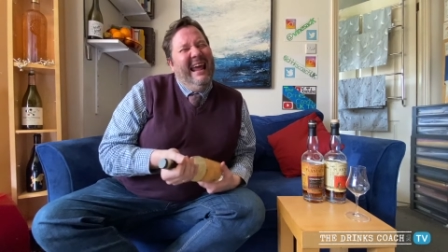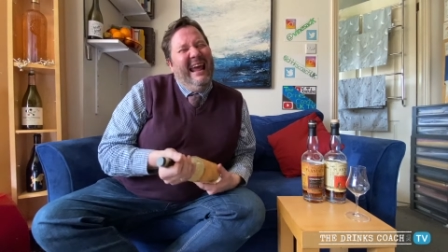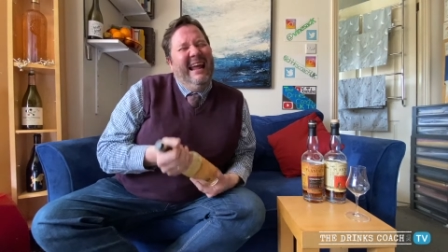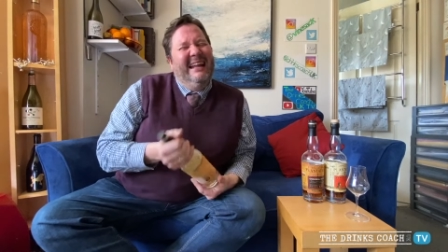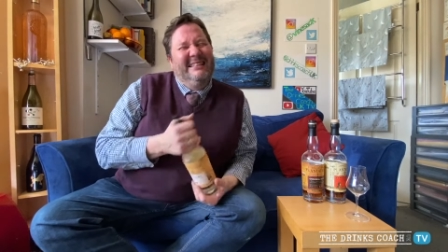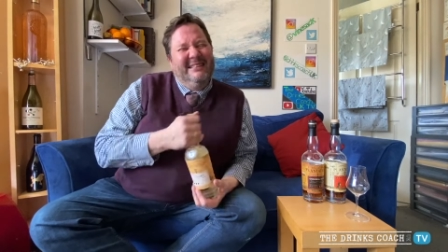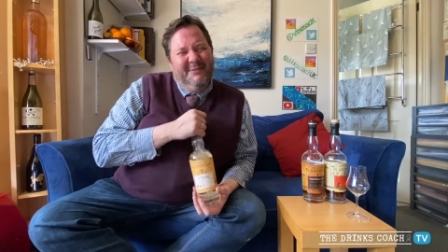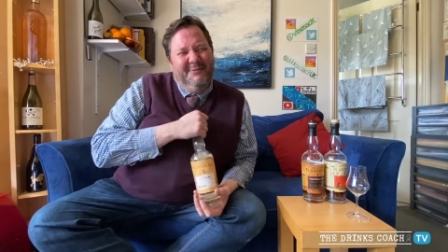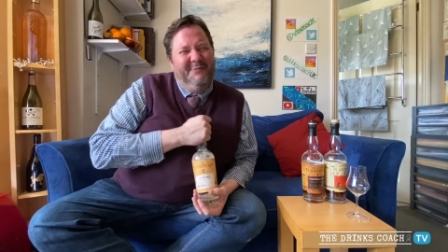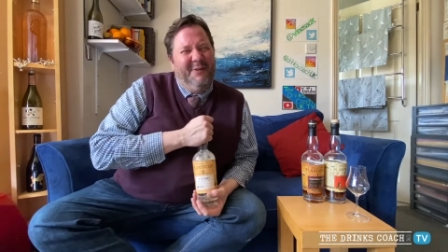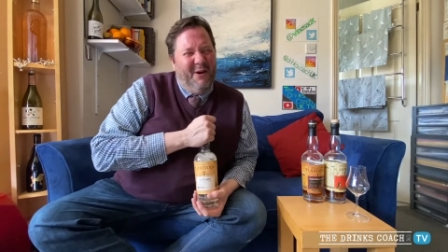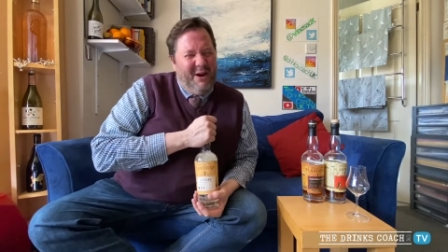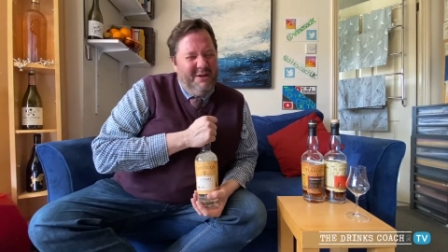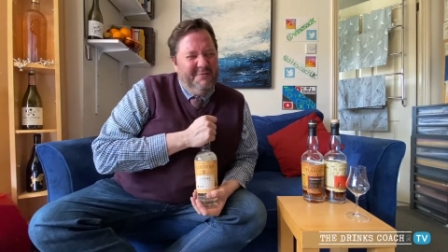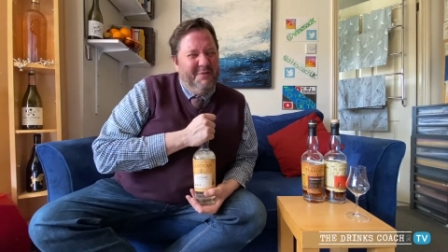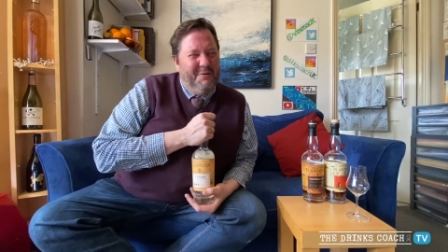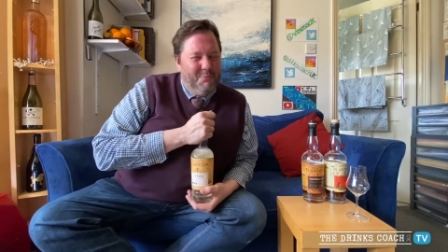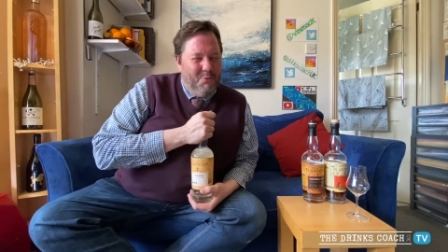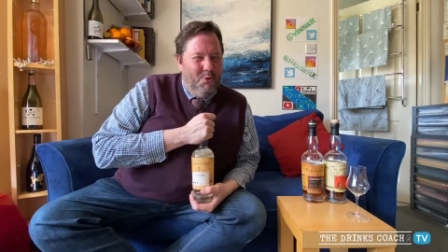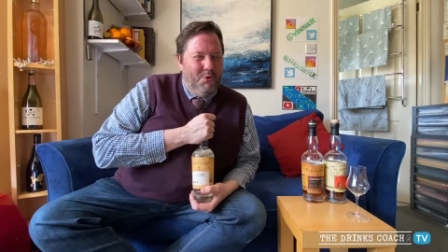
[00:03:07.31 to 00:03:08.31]
it's a
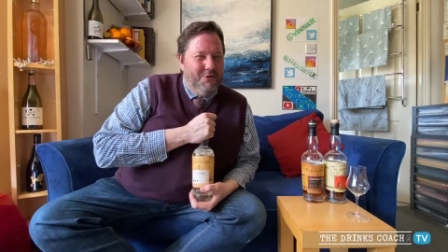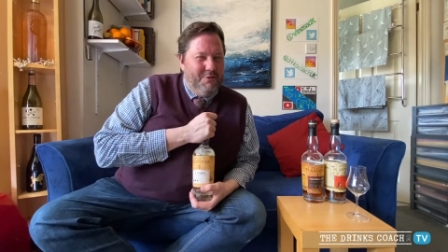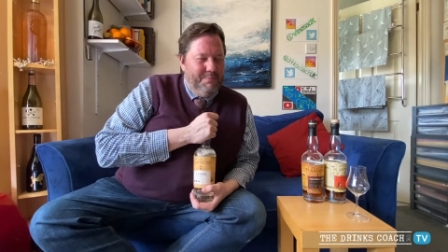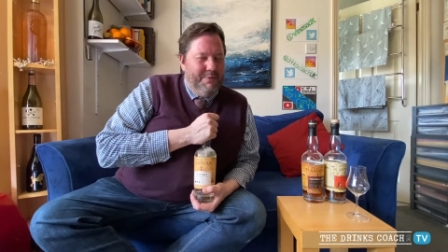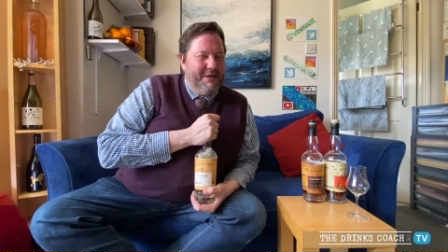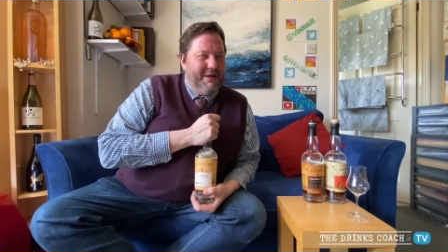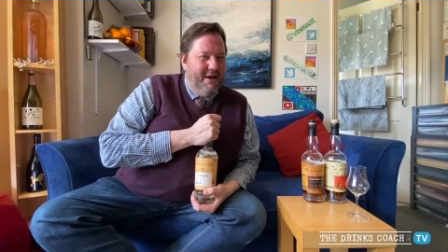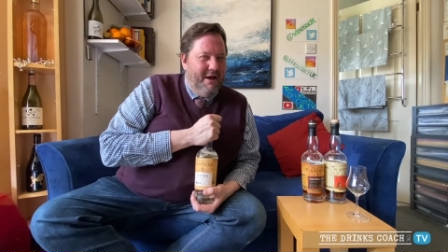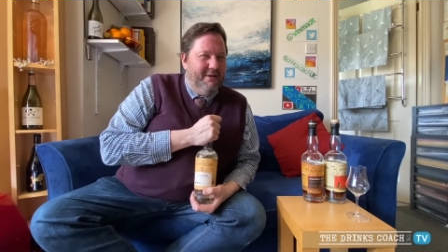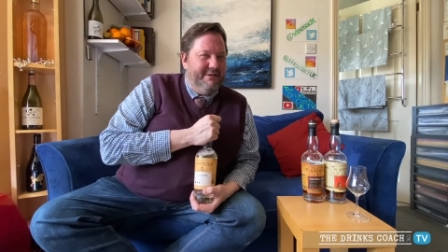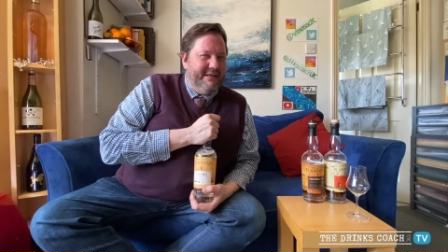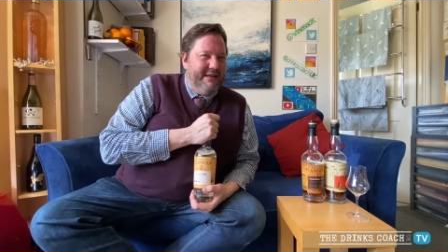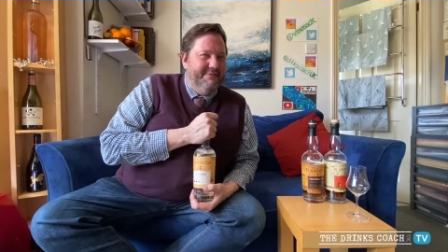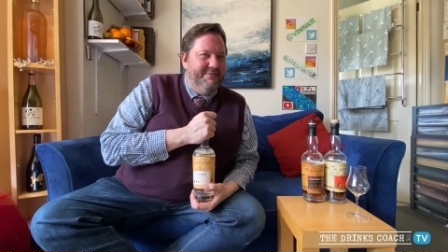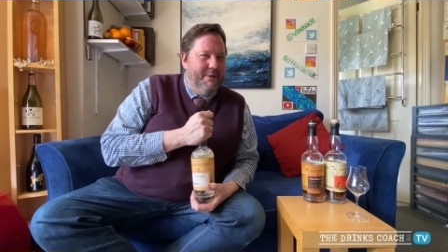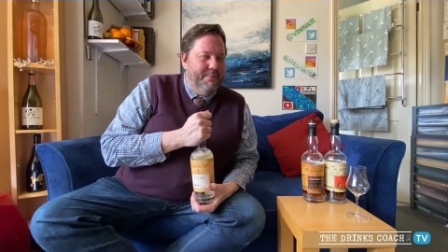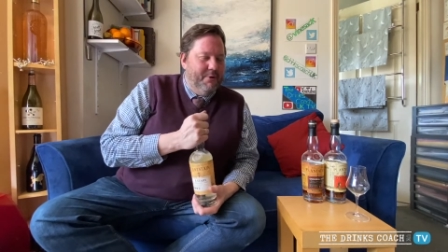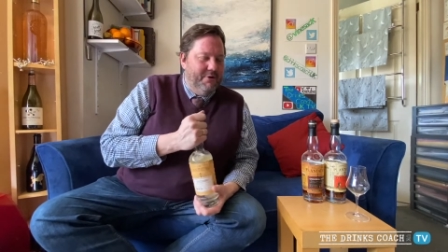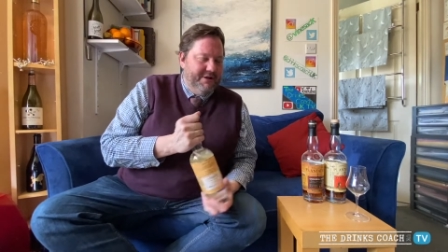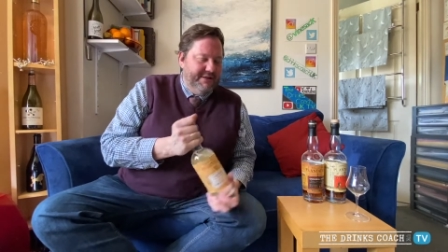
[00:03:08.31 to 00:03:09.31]
fiver more than Bacardi, if
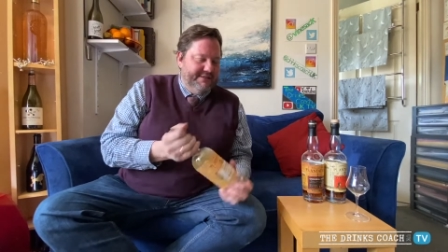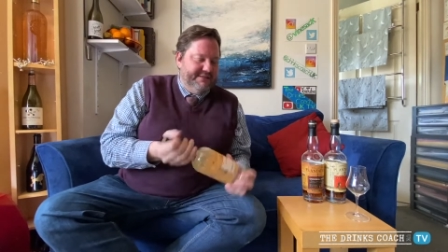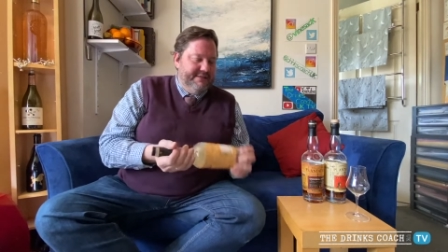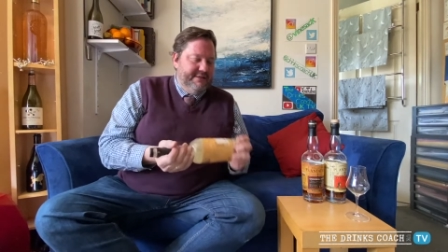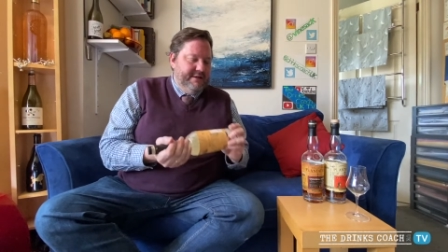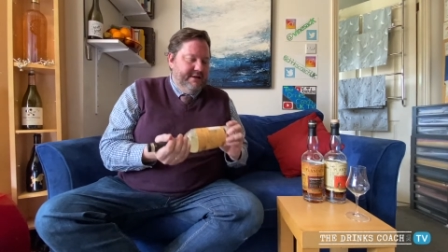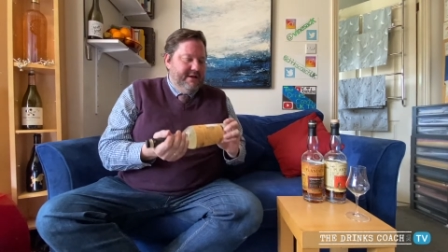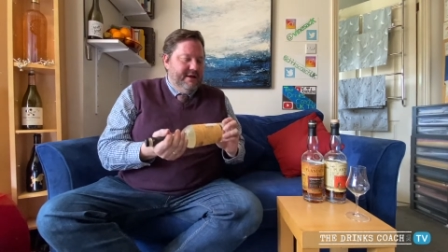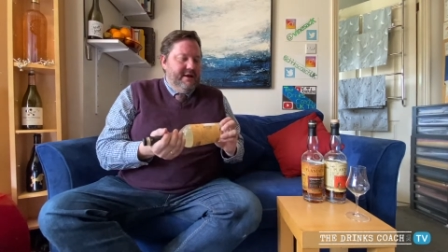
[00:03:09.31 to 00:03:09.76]
I'm honest.